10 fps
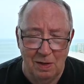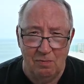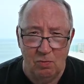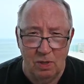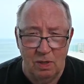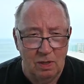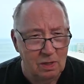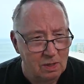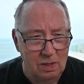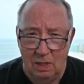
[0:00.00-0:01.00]
everywhere.
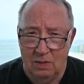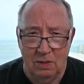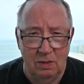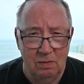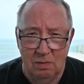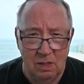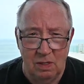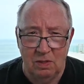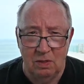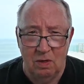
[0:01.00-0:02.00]
It's,
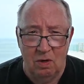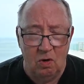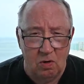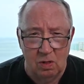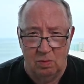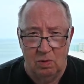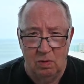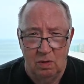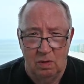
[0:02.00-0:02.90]
it's horrible.